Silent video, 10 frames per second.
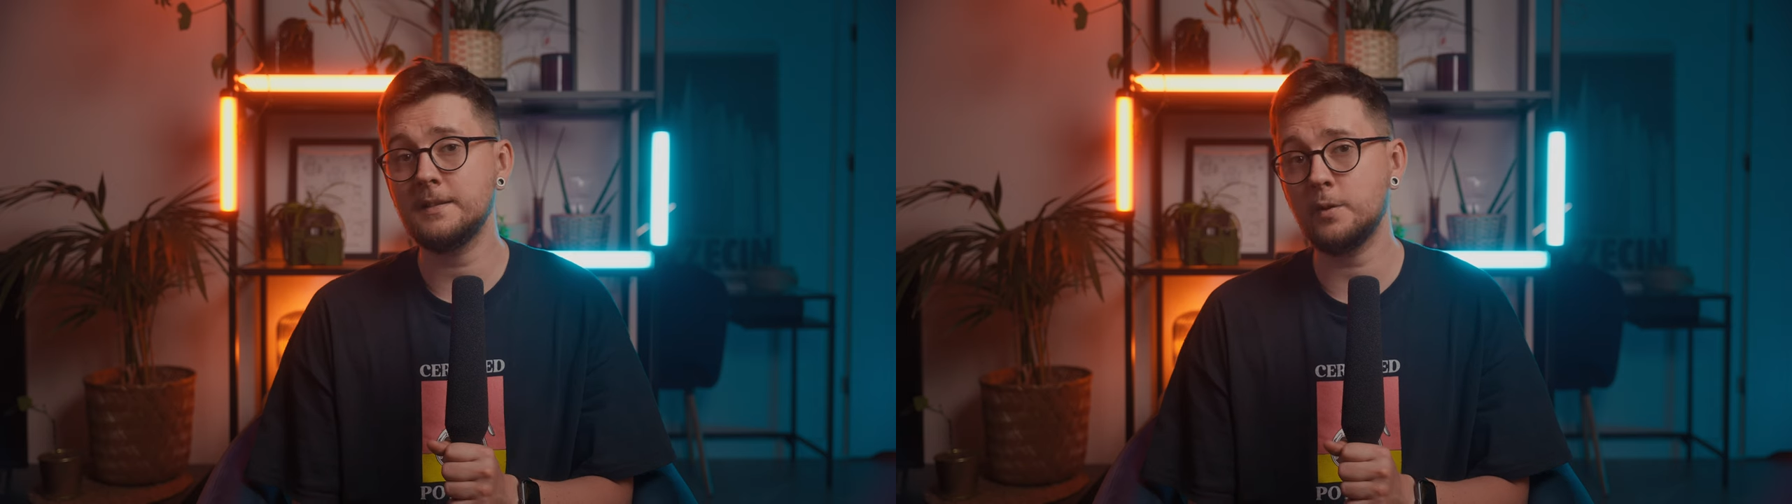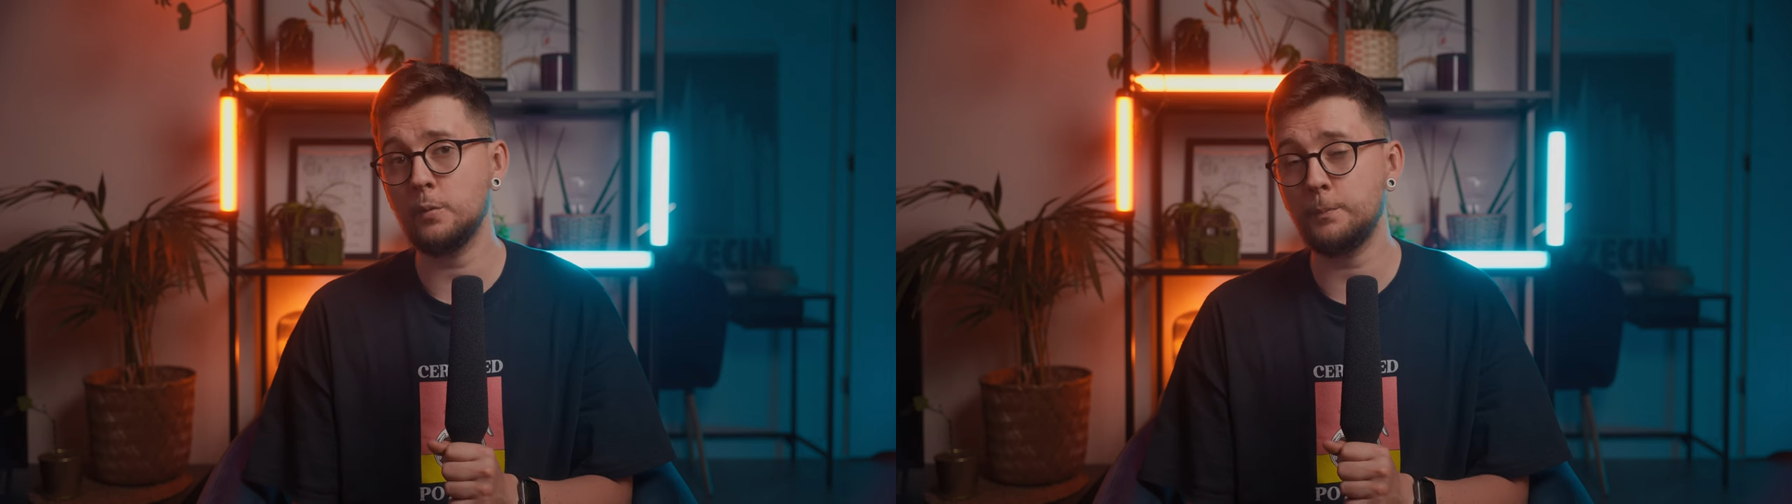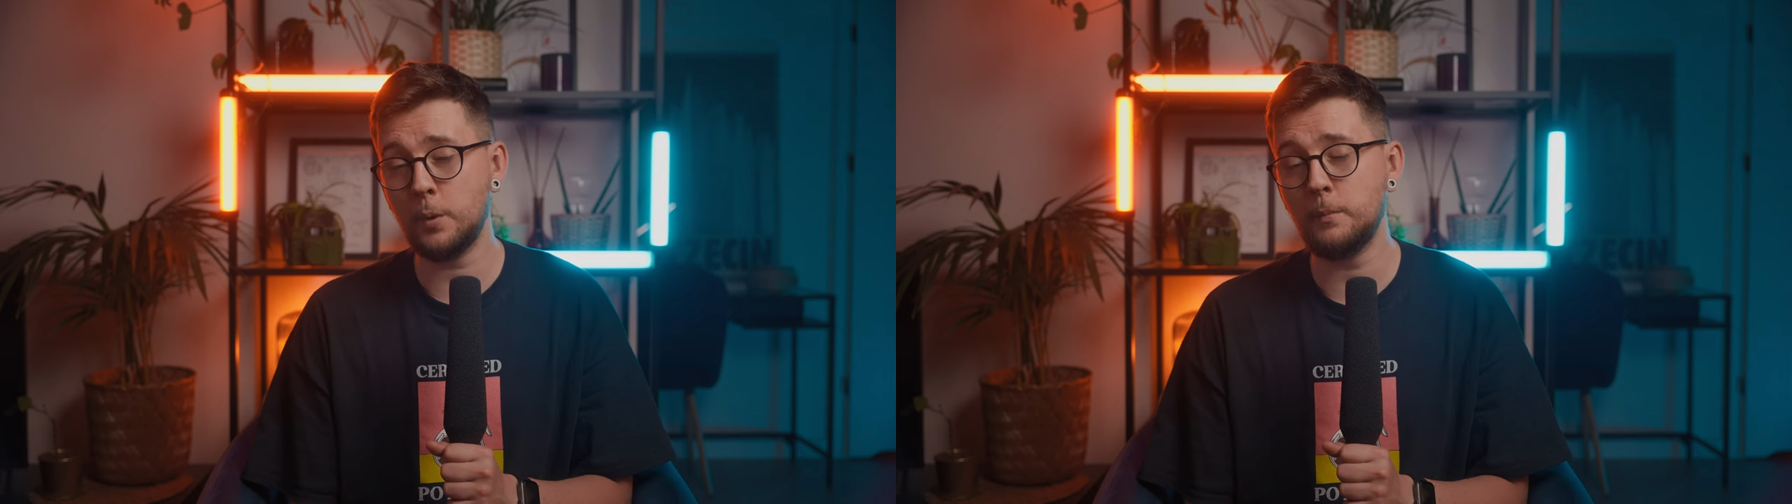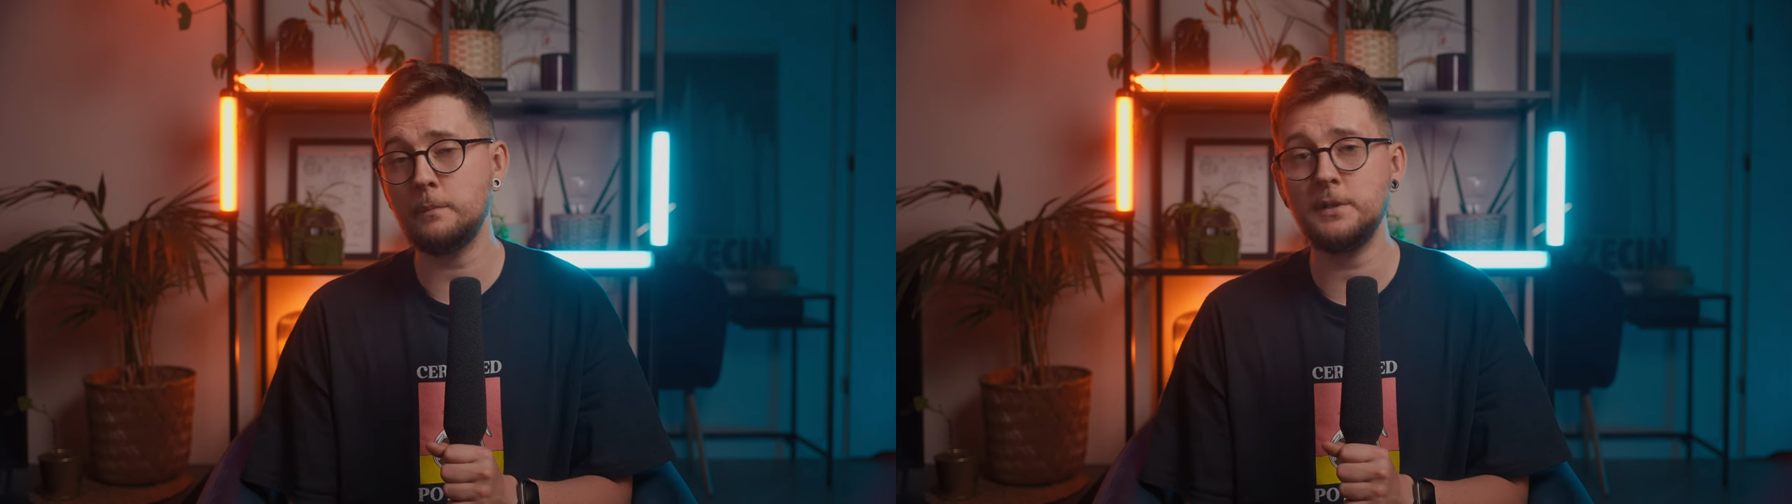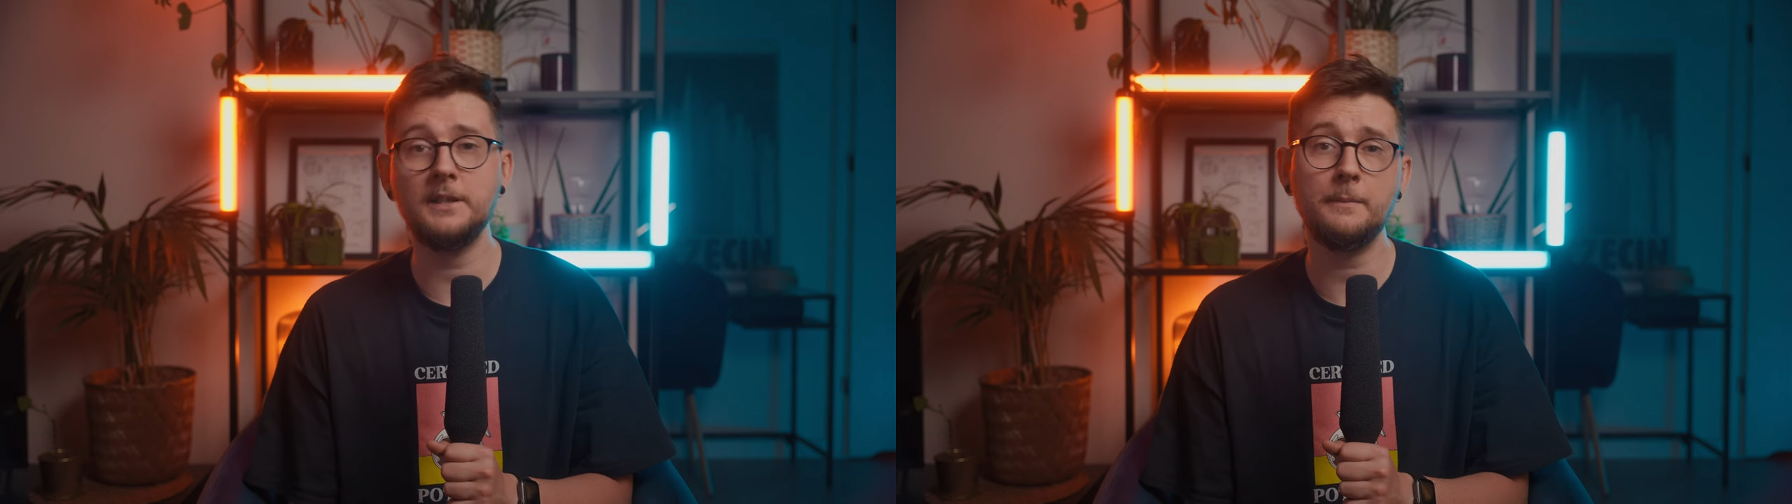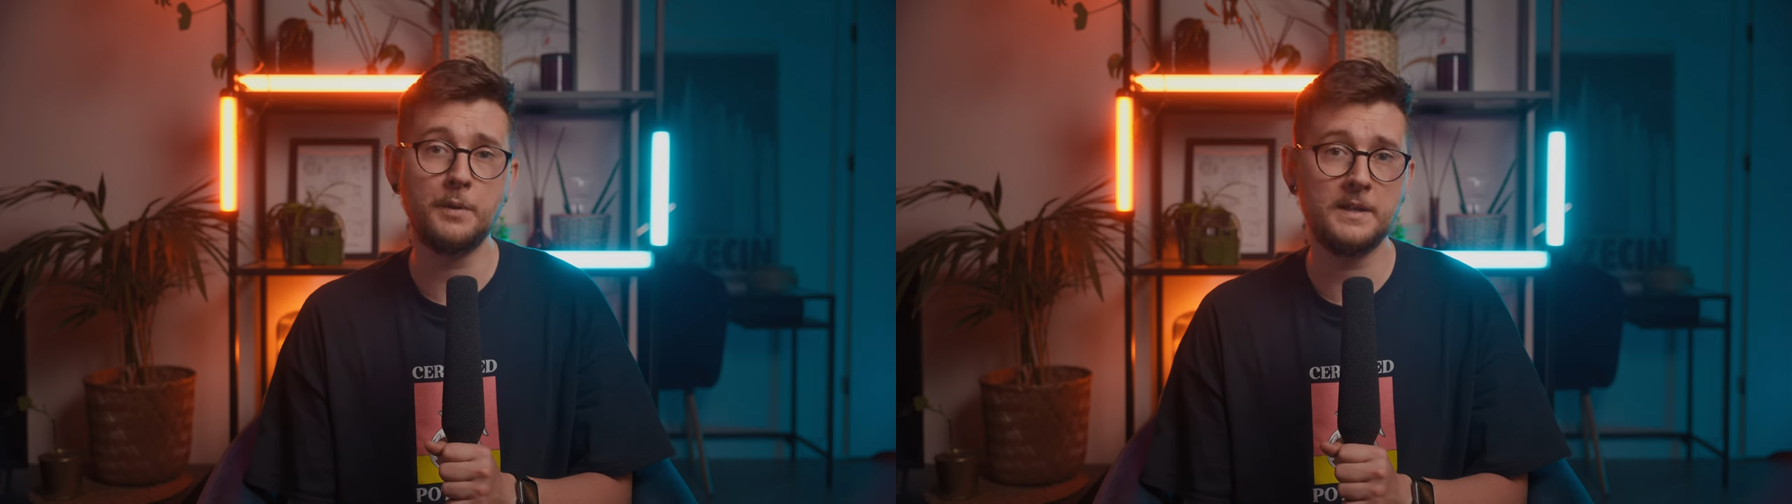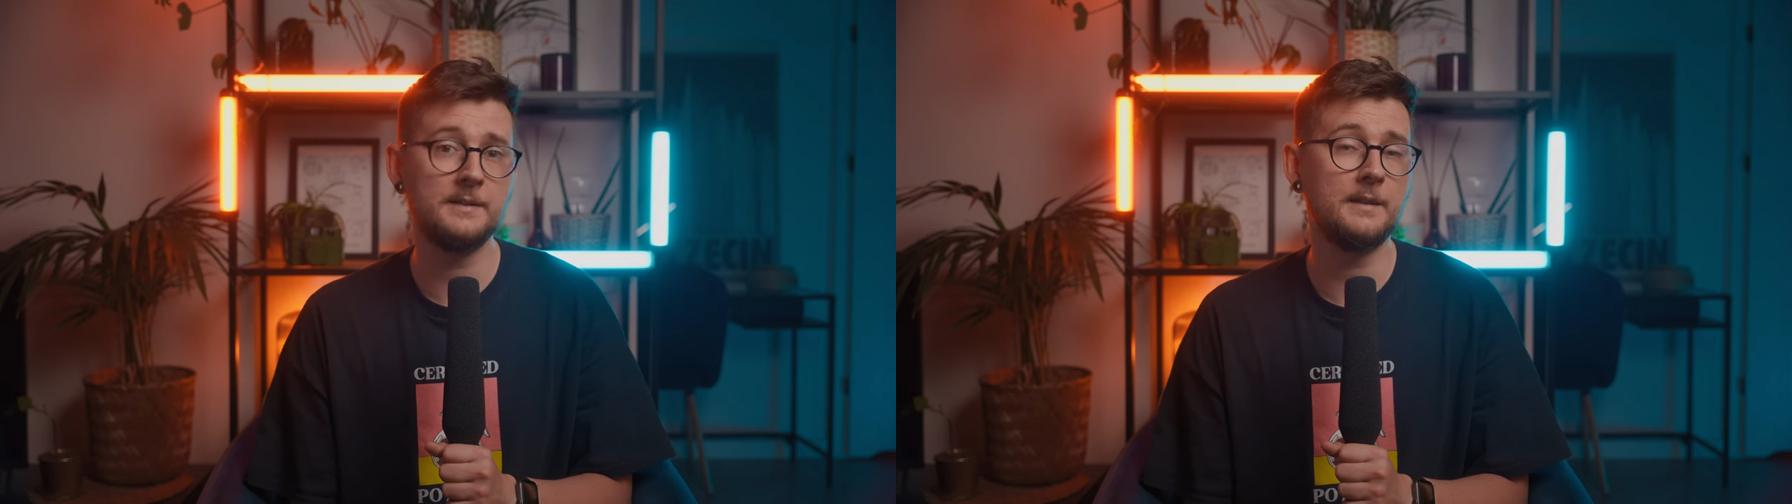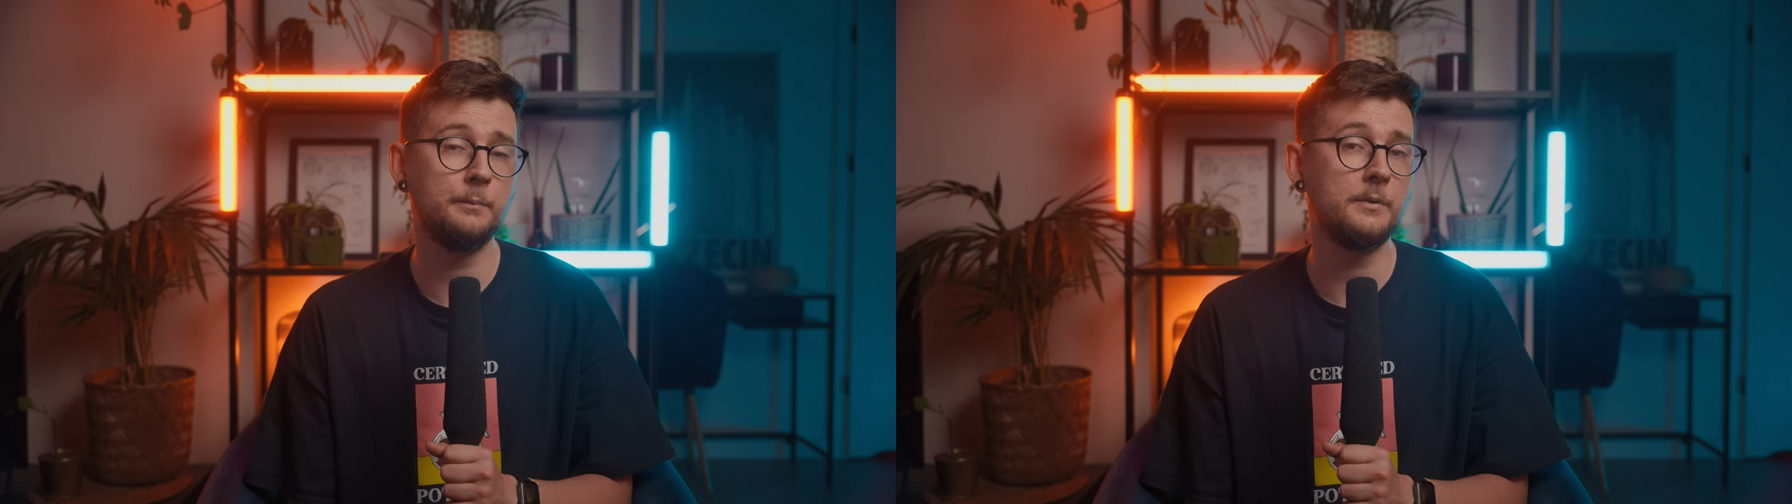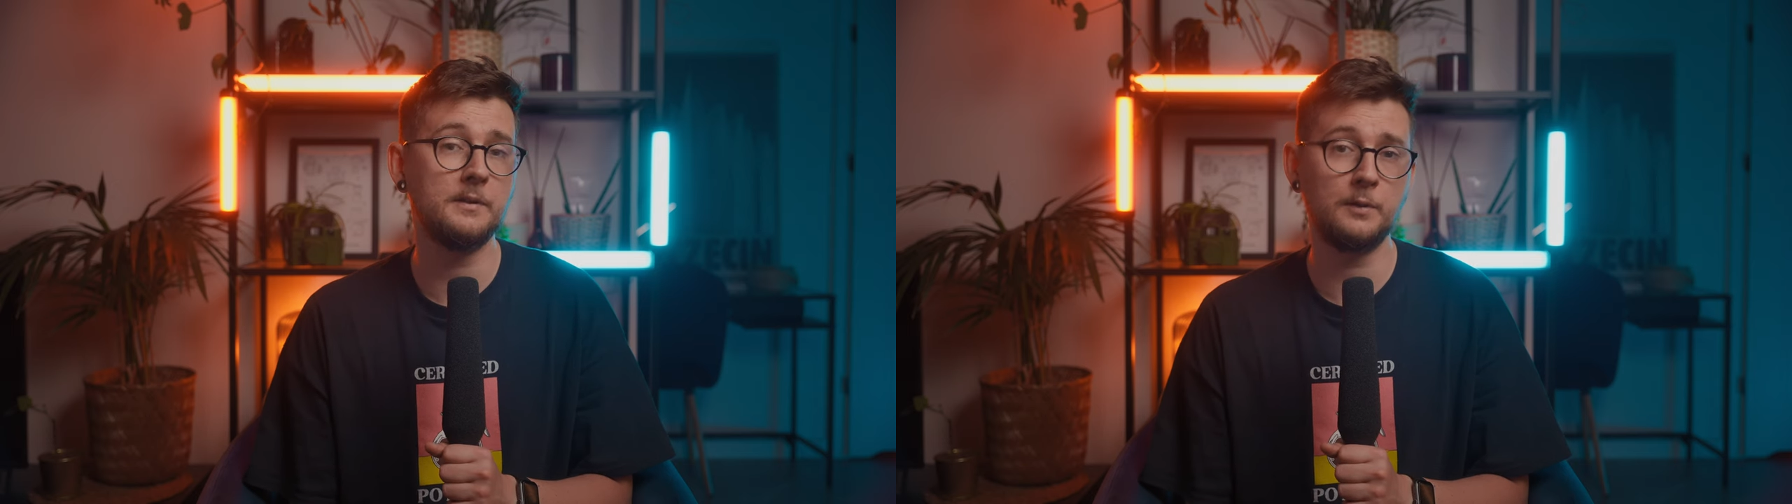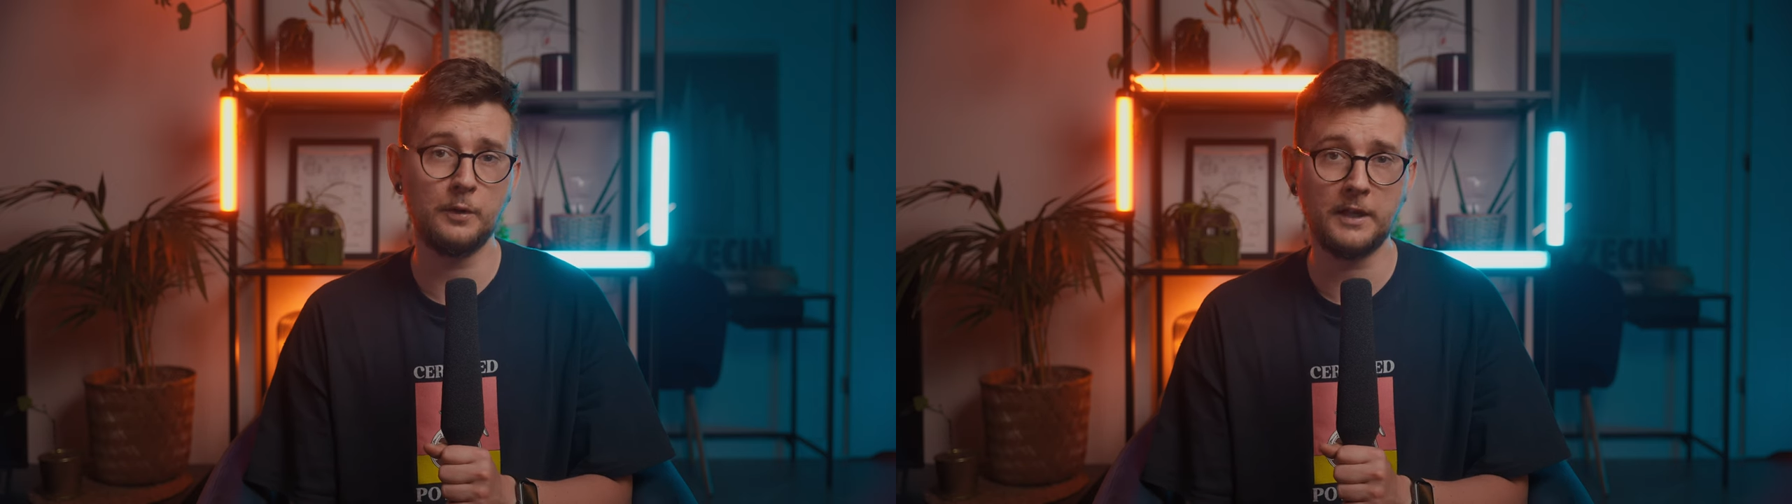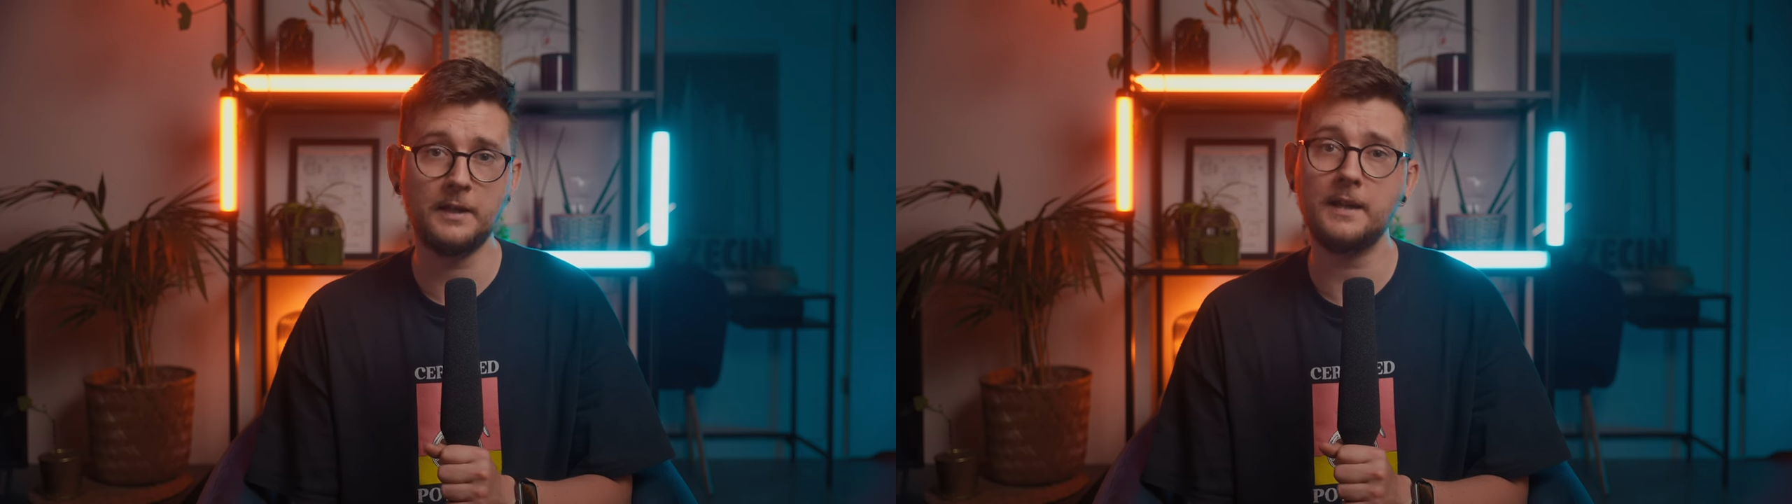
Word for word: so probably the best zippers you can